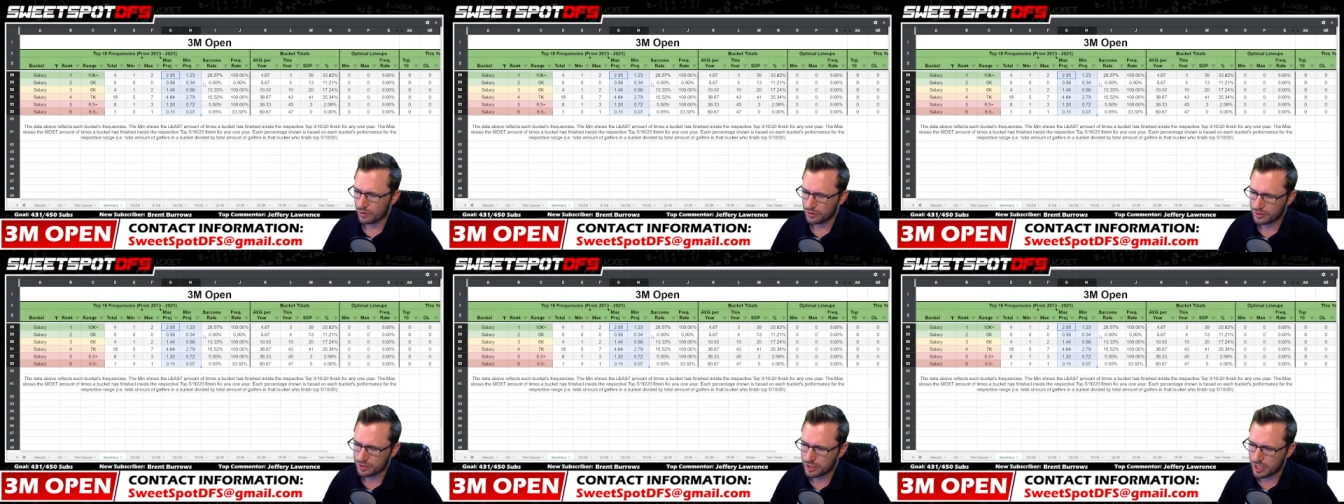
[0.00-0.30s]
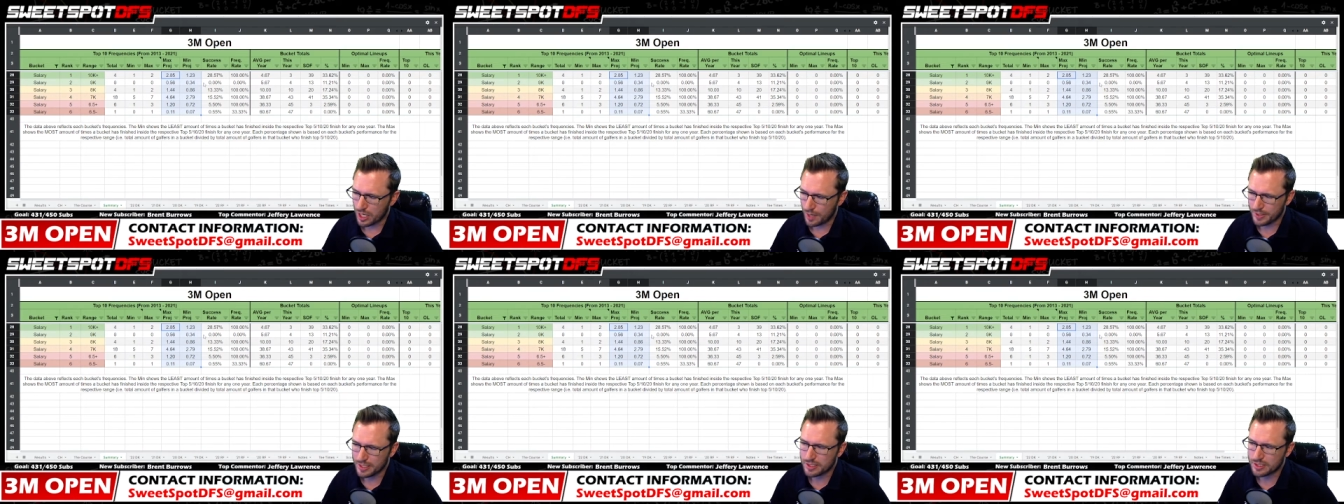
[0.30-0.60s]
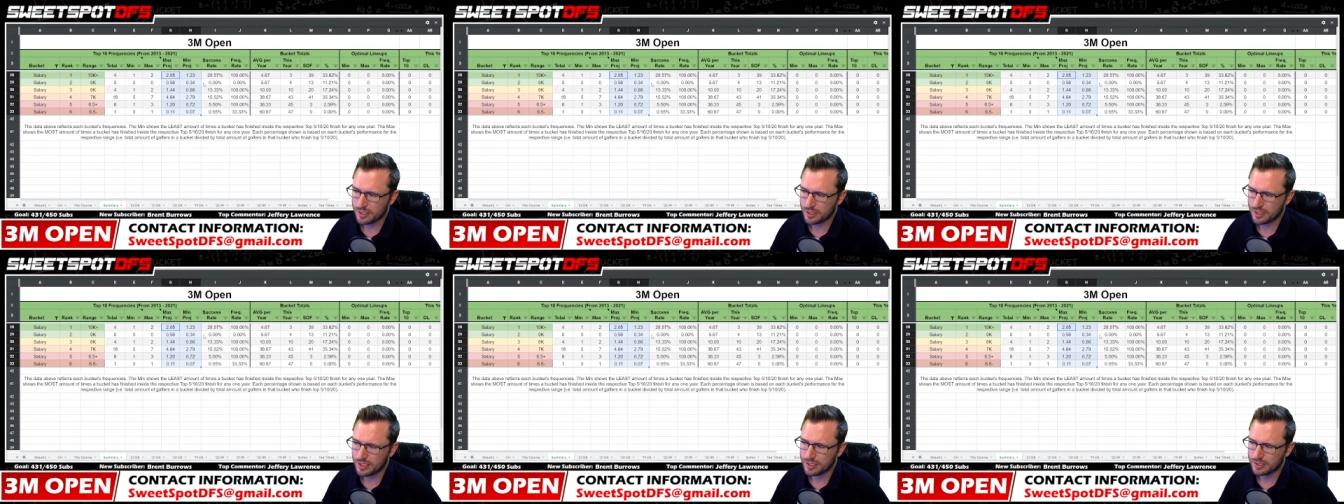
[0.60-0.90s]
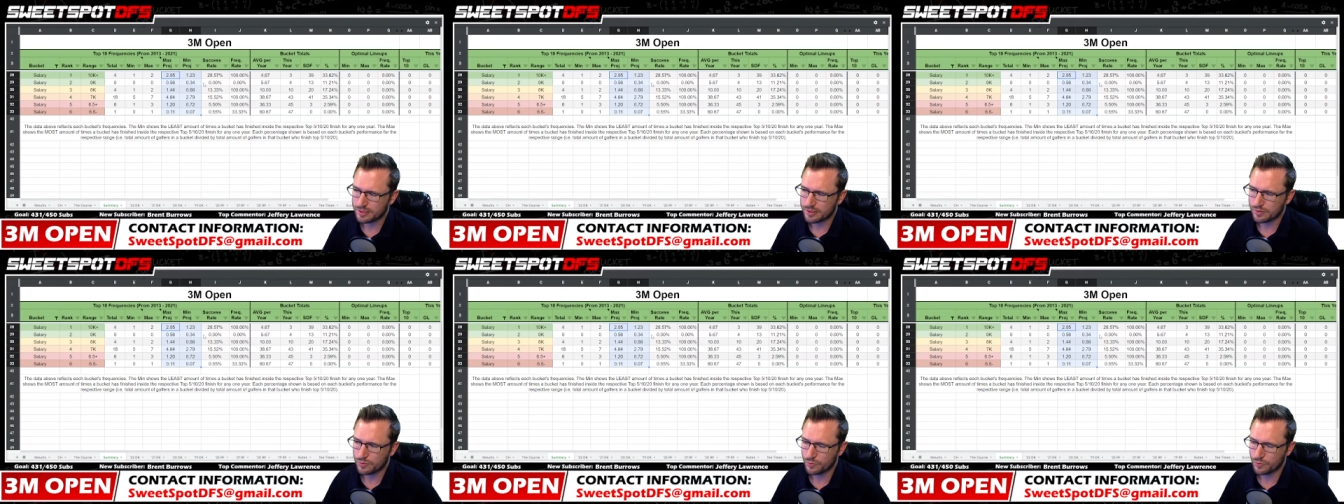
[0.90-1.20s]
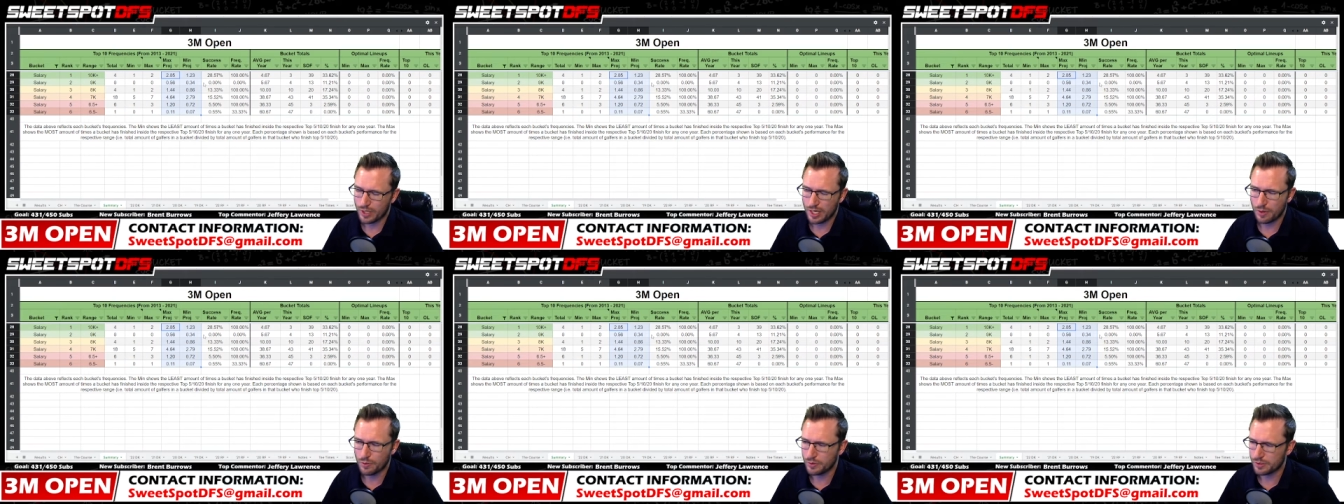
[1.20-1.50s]
coming to this, when
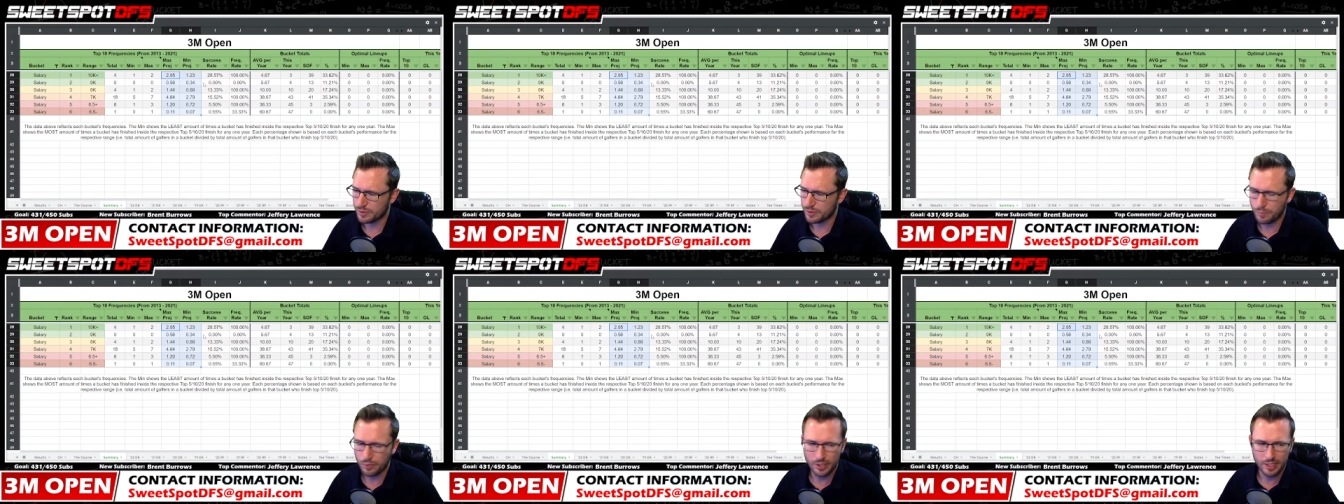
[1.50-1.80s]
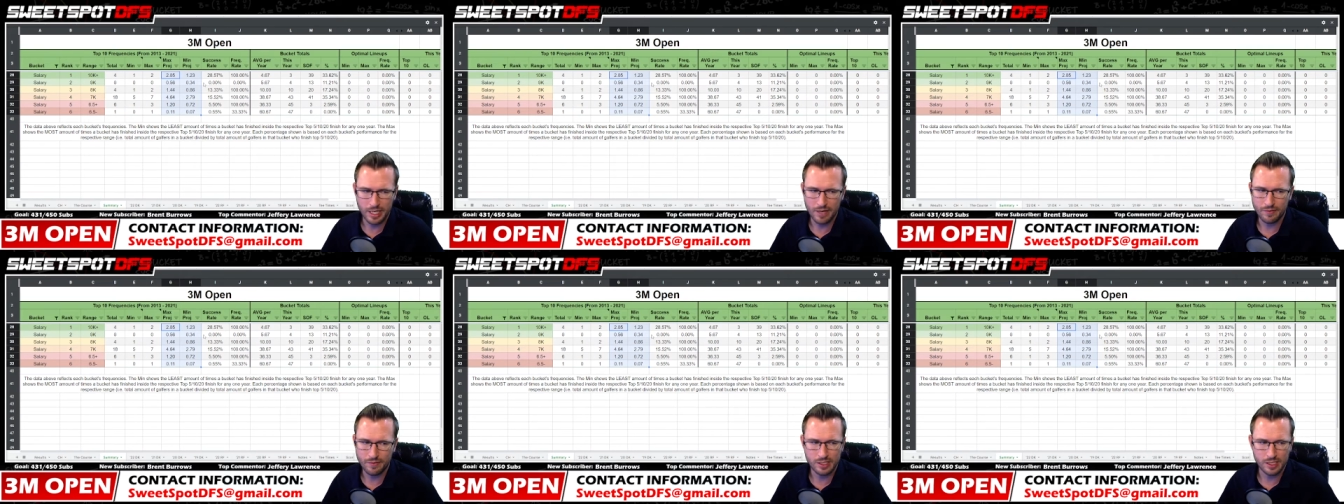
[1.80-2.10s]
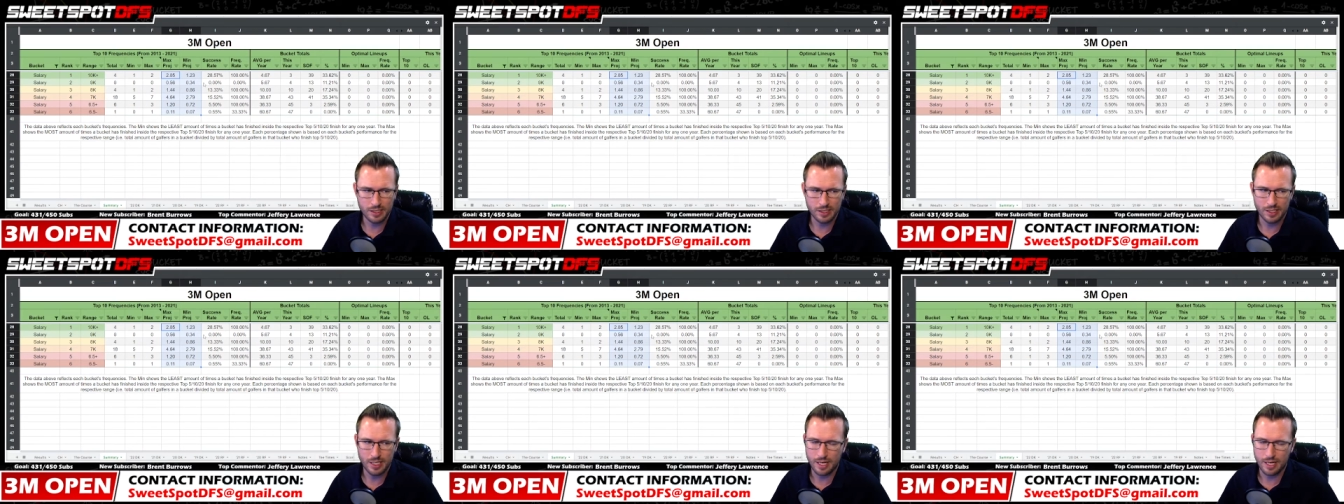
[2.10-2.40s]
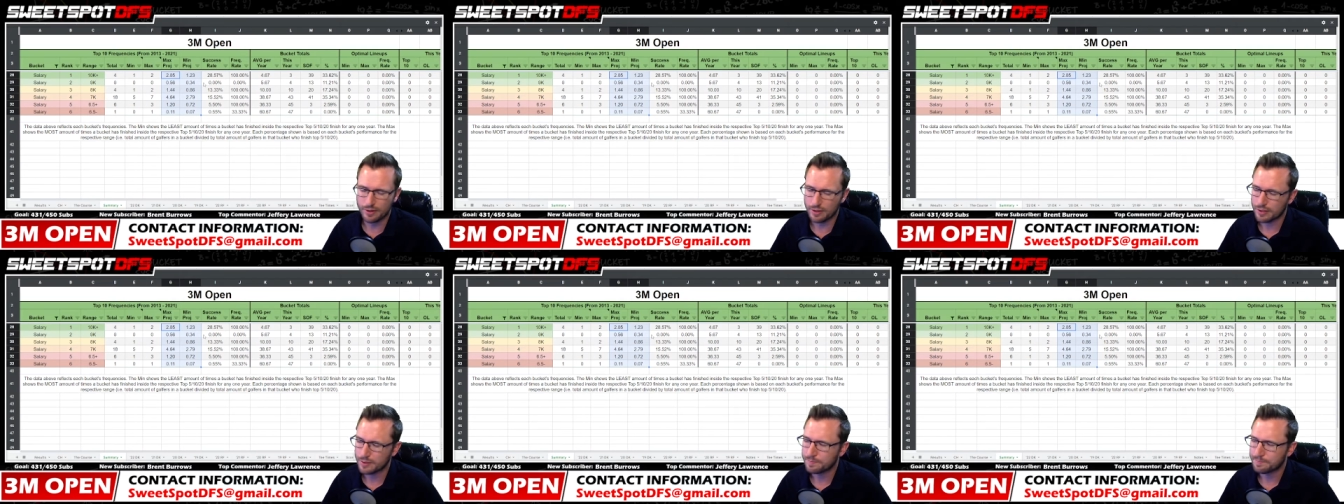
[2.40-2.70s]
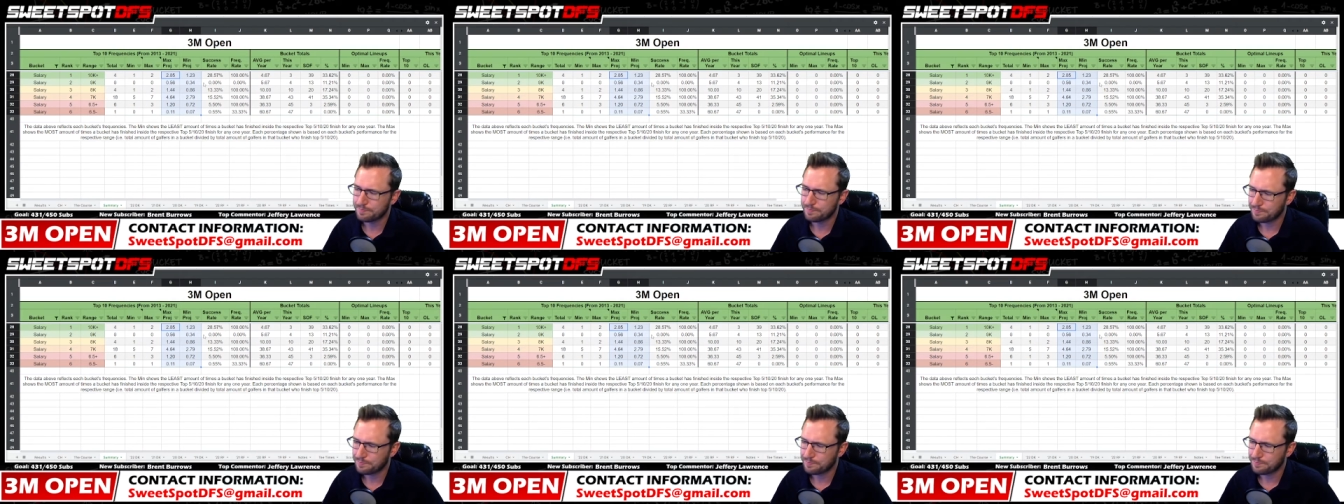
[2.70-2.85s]
I was putting everything together,